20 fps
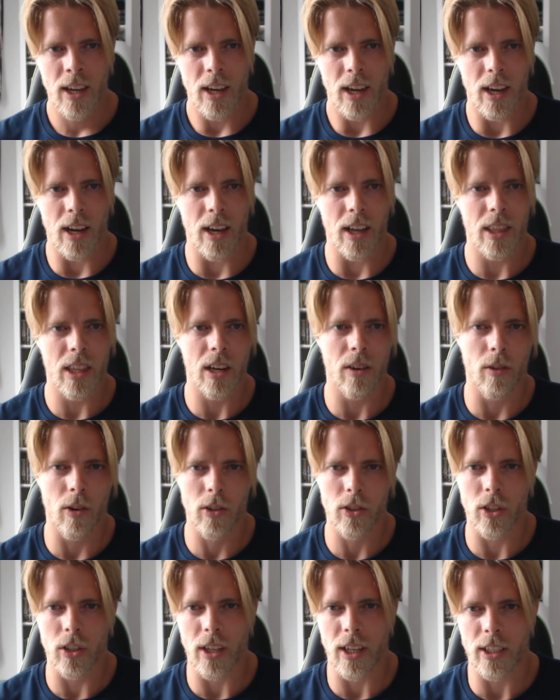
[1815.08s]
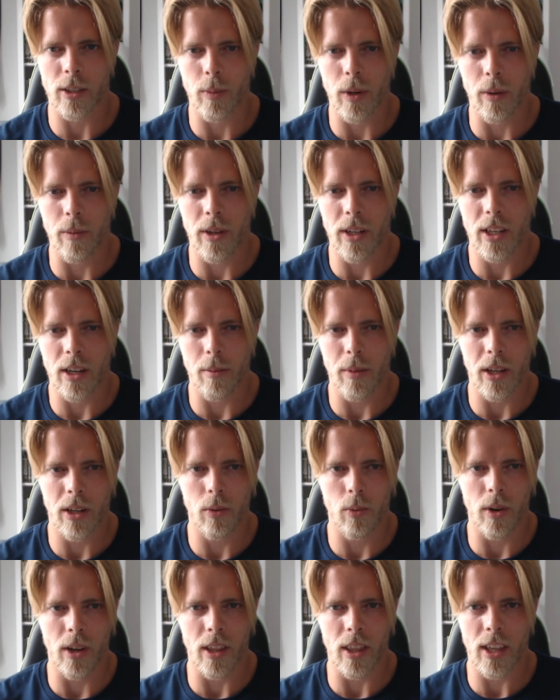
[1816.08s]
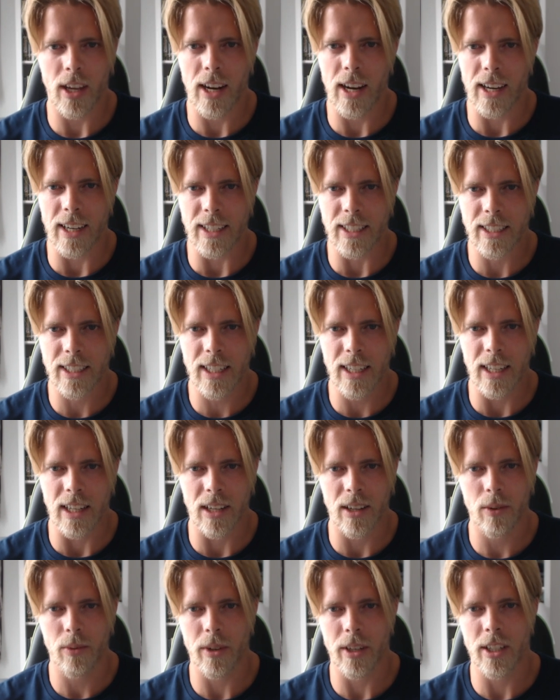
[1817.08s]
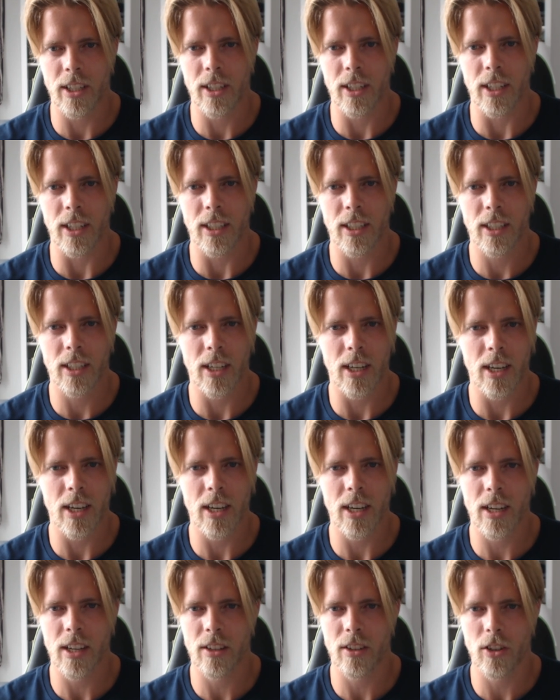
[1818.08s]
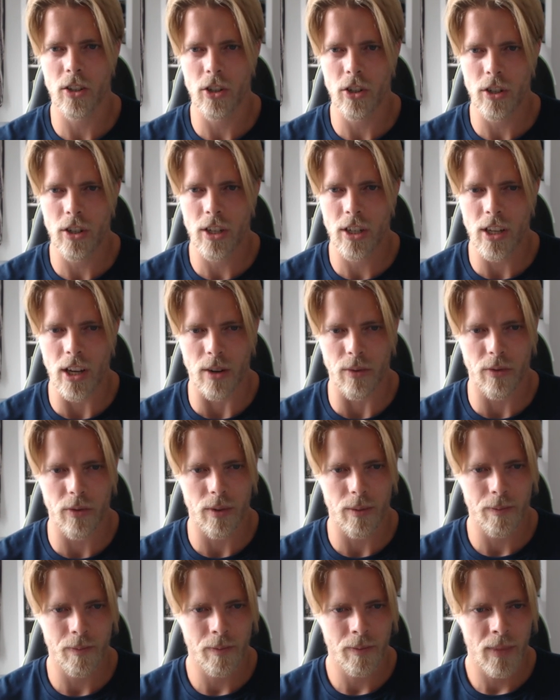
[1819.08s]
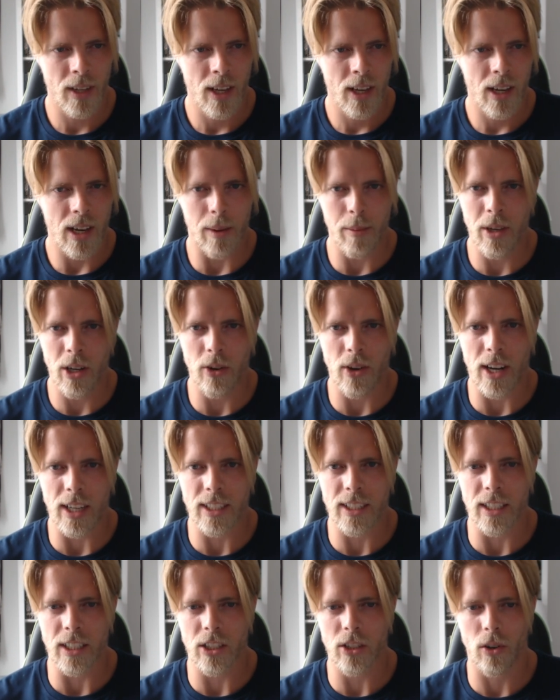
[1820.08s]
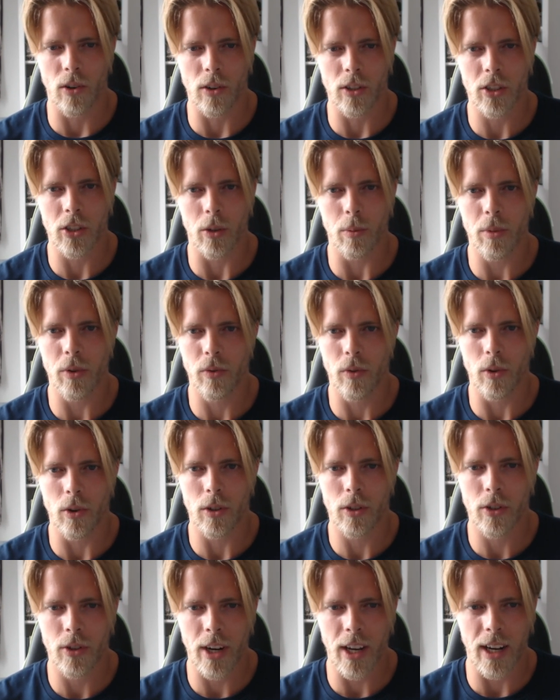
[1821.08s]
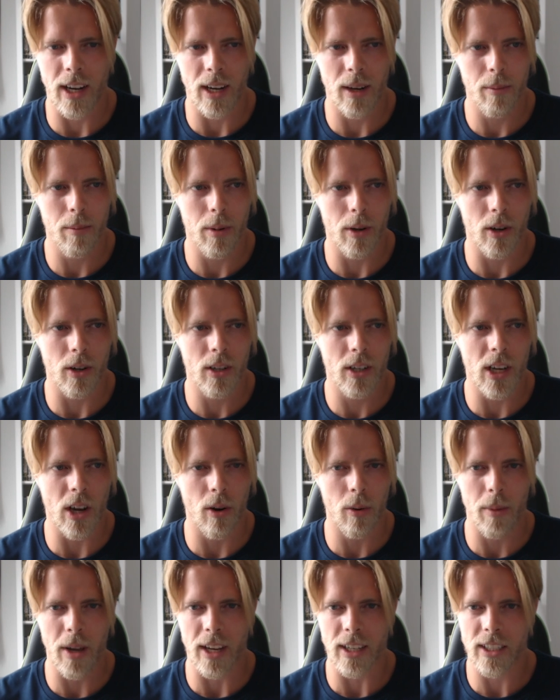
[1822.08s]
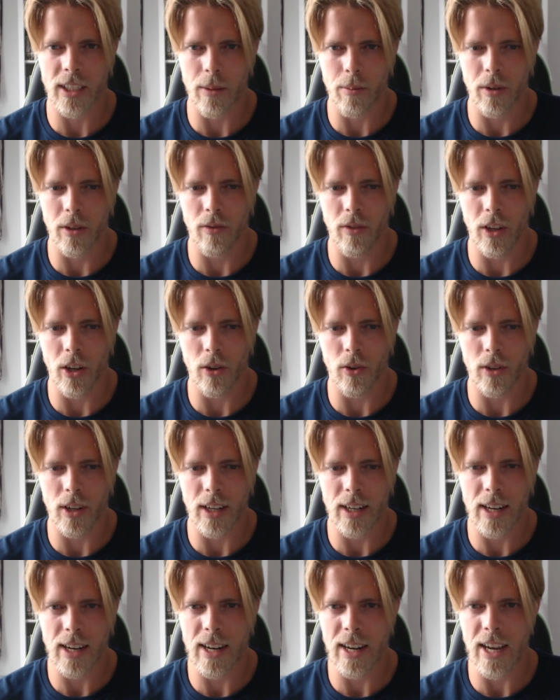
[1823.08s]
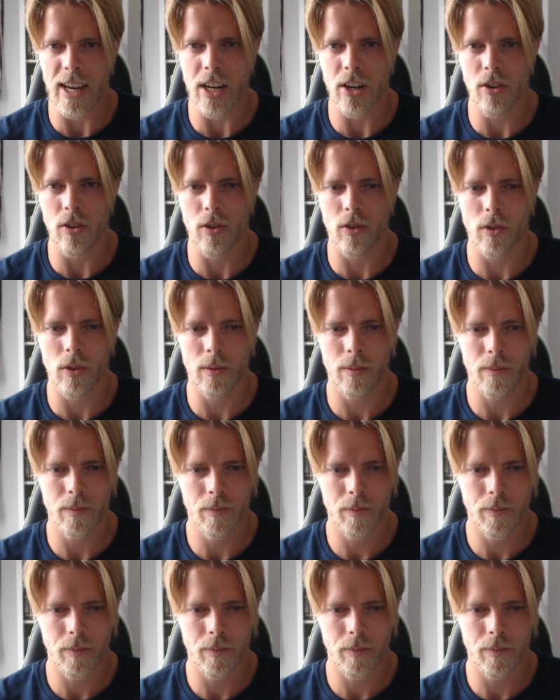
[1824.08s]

Then I've also experimented a bit with glycine, which is some good stuff. Amino acids also before training, but I'll make a separate video on it later on.